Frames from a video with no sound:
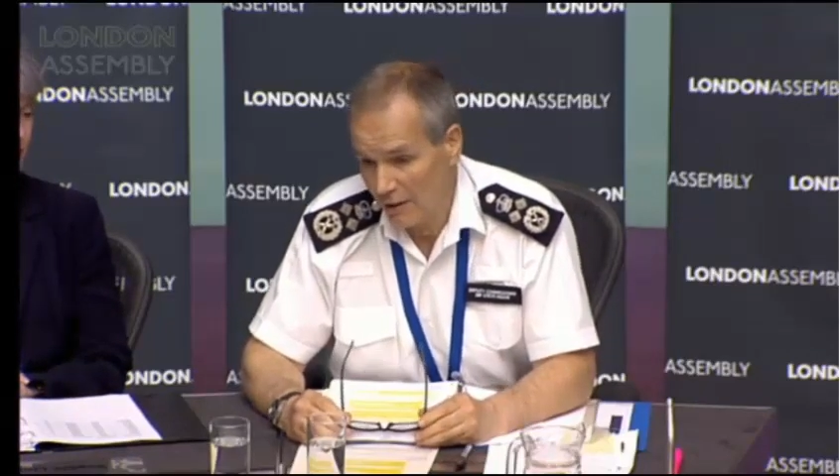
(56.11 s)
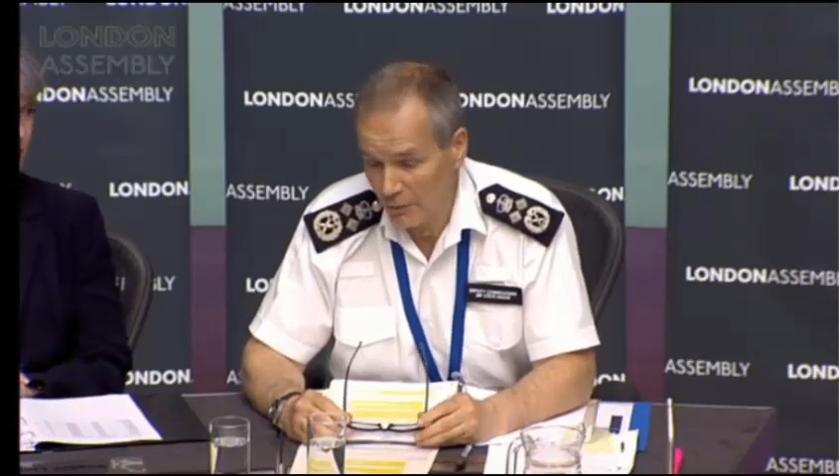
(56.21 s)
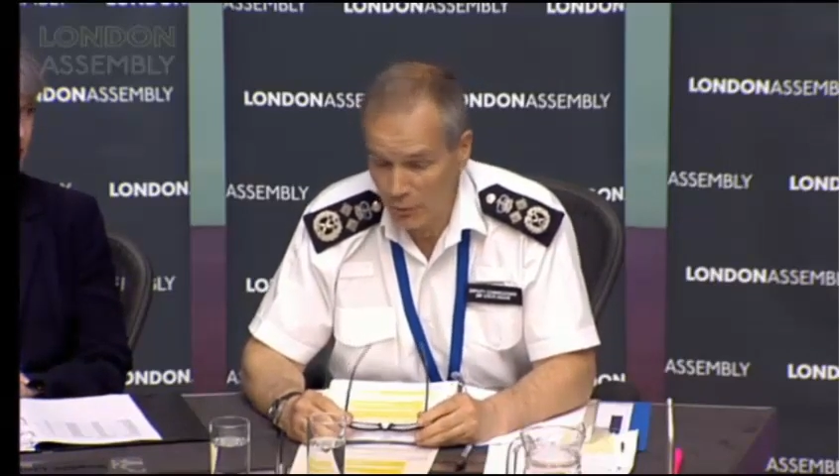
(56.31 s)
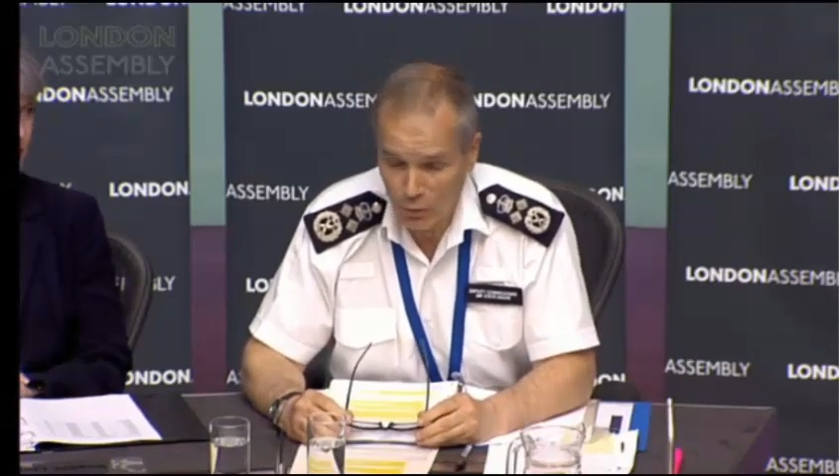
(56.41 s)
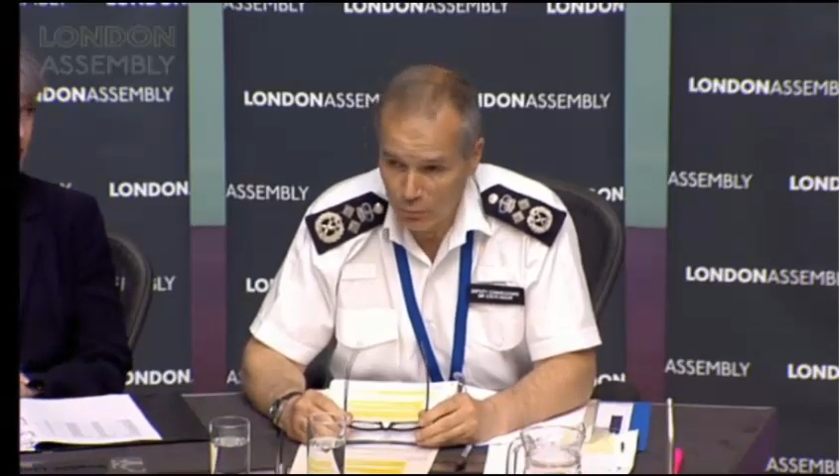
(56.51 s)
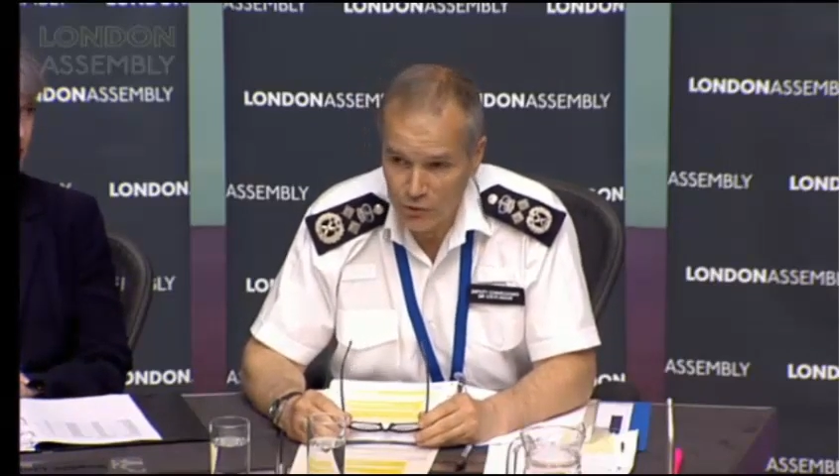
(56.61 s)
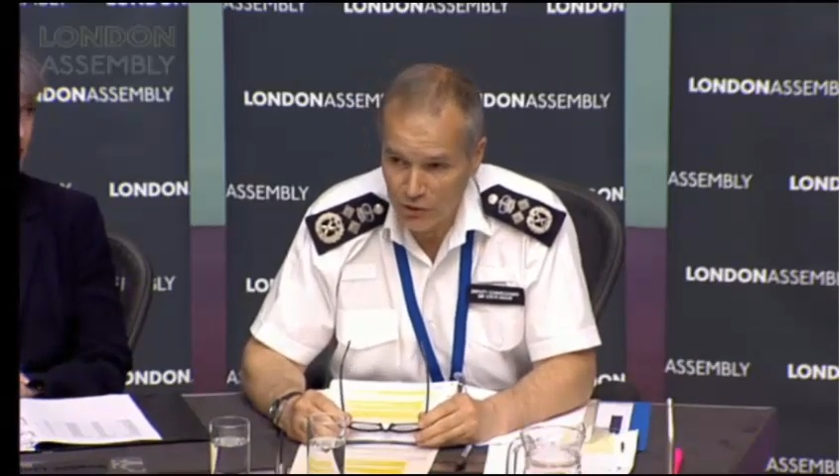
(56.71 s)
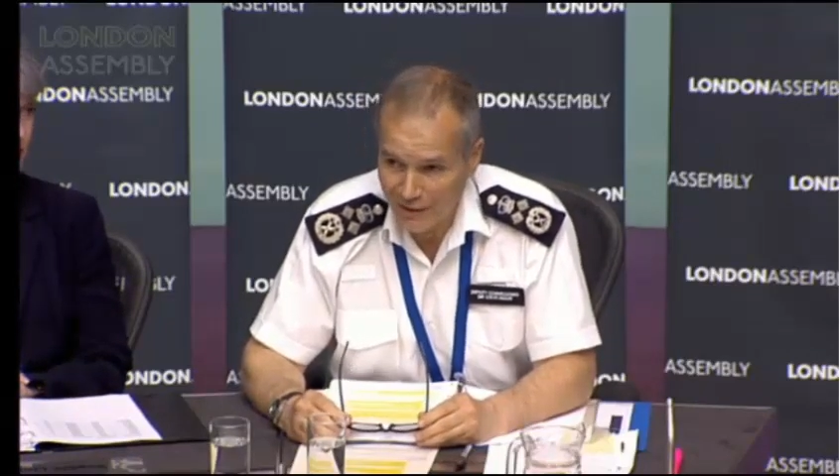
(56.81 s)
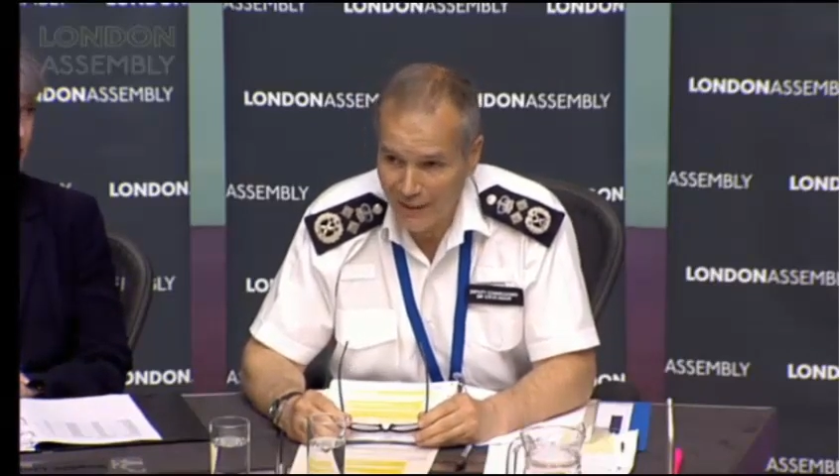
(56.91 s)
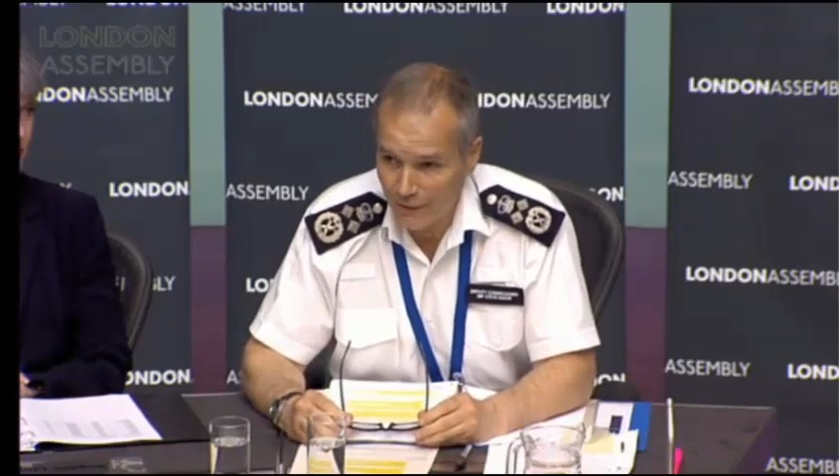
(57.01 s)
then we will
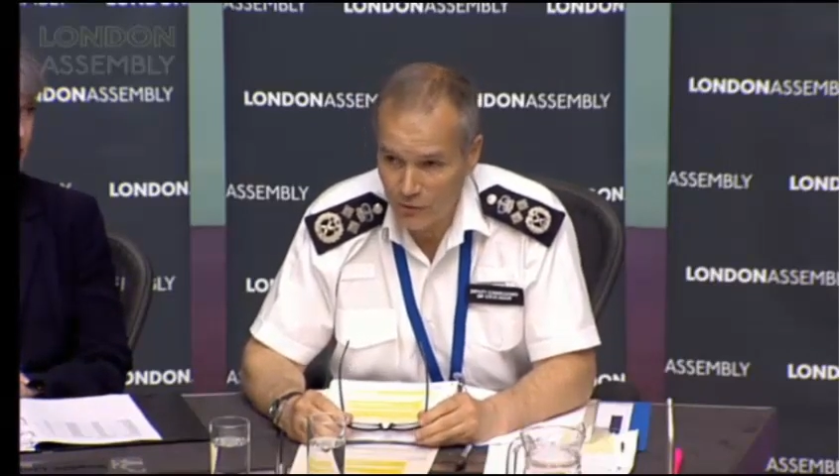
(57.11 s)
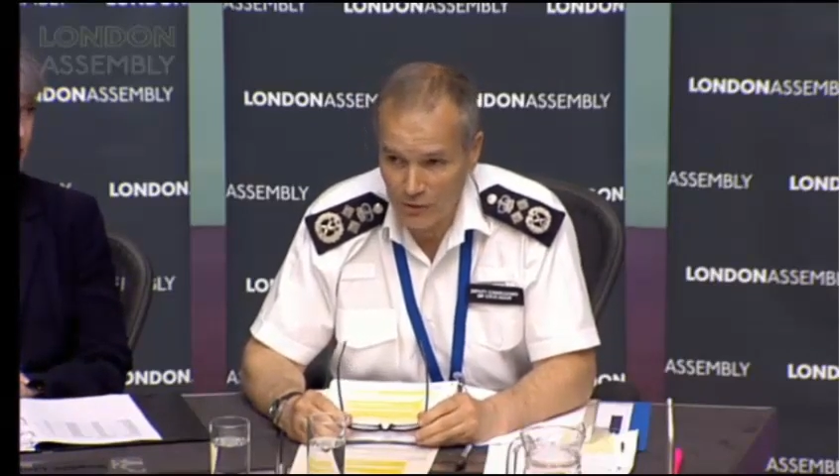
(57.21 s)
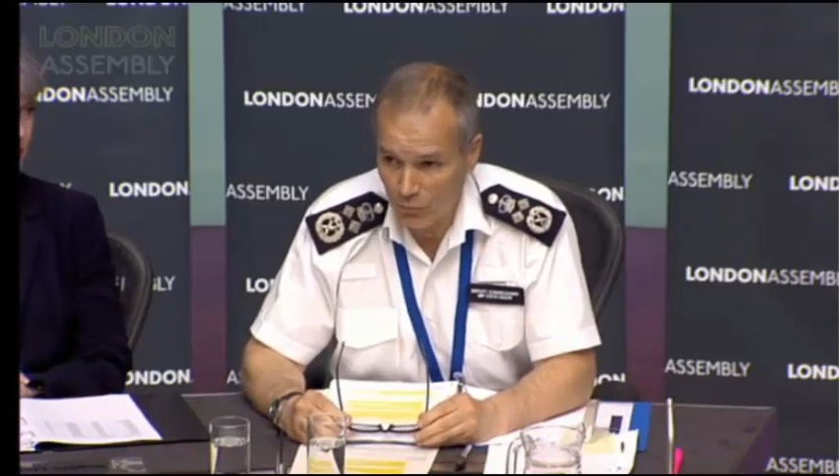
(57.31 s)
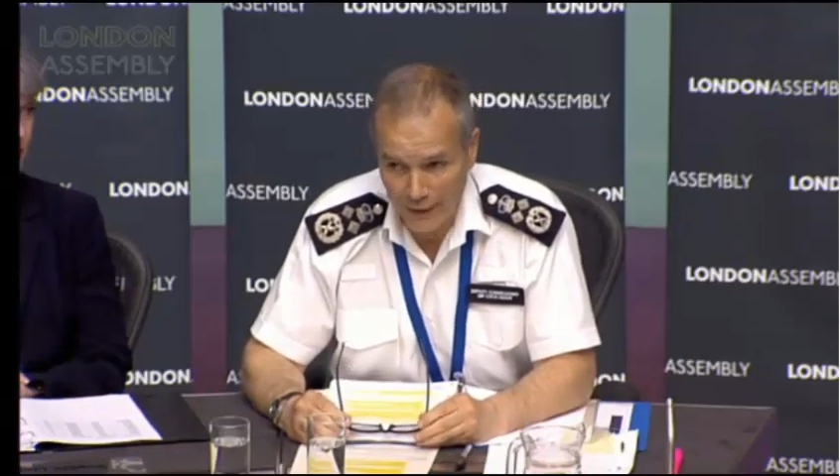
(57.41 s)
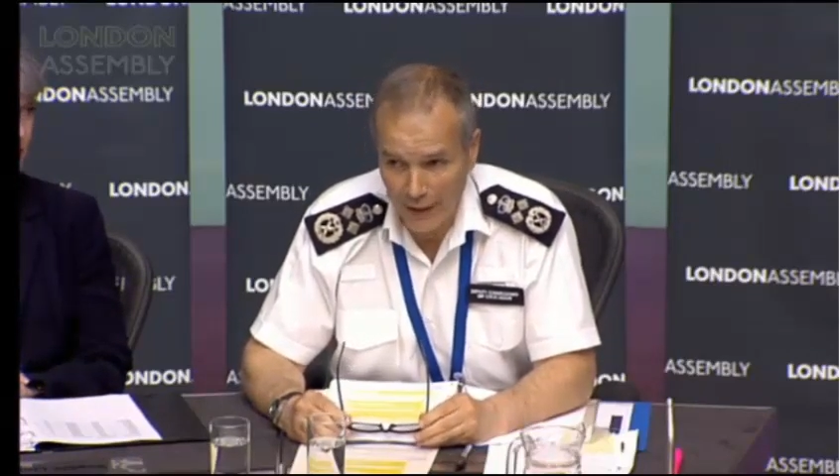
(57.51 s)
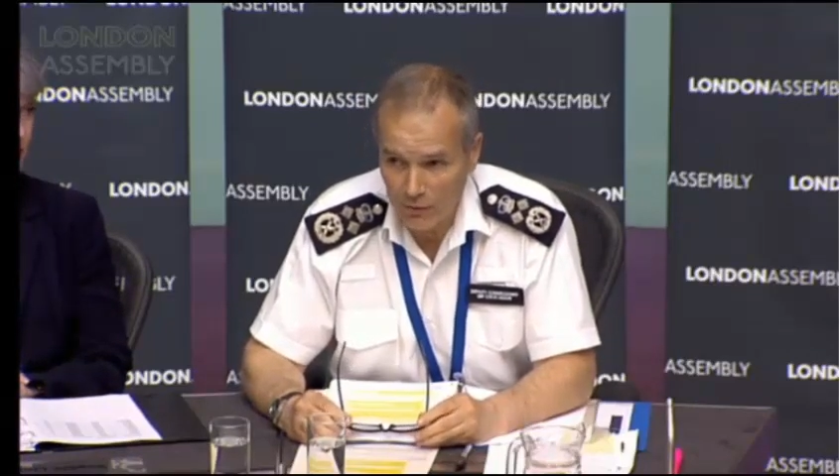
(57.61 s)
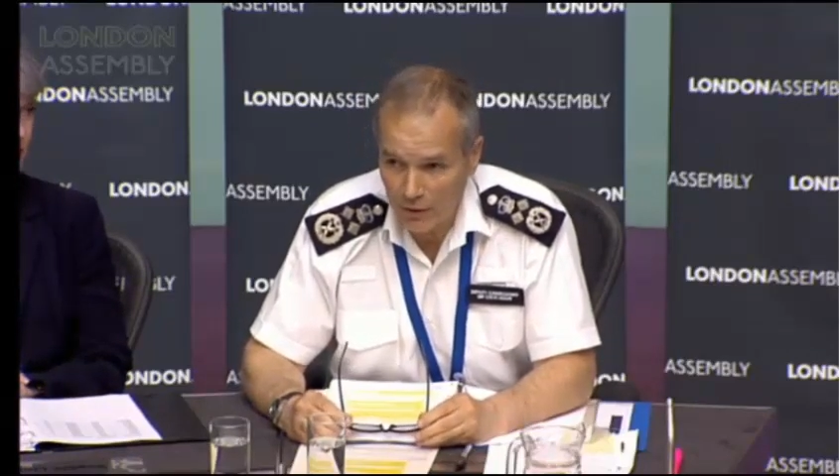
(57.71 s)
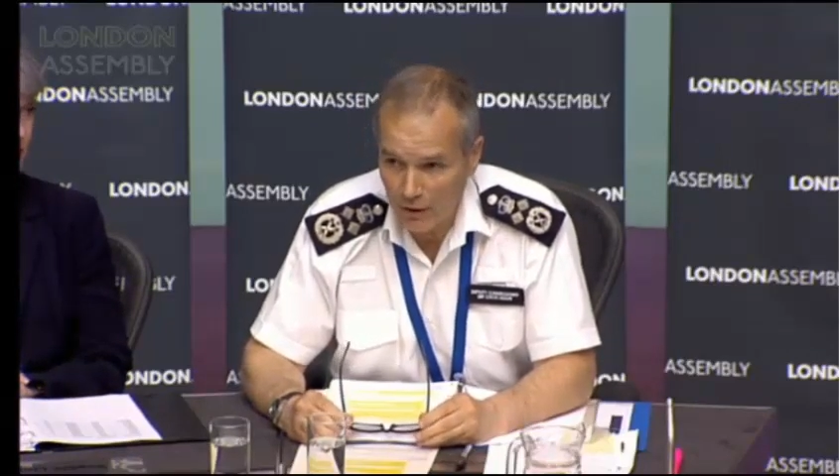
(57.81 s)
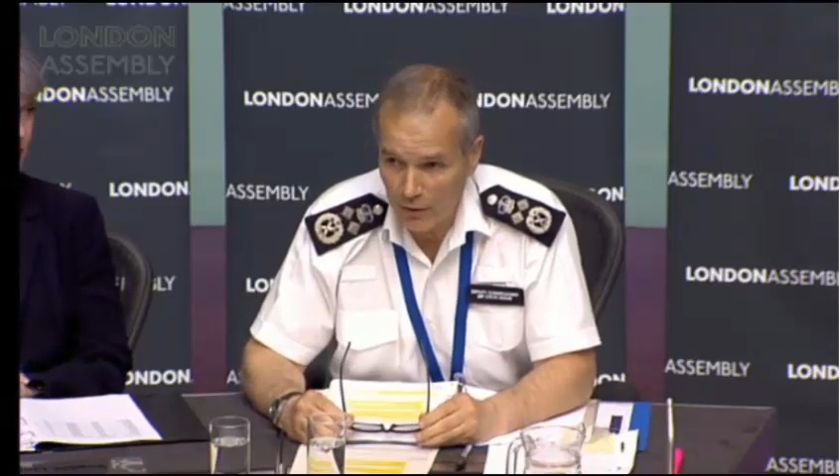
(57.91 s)
proceed against them without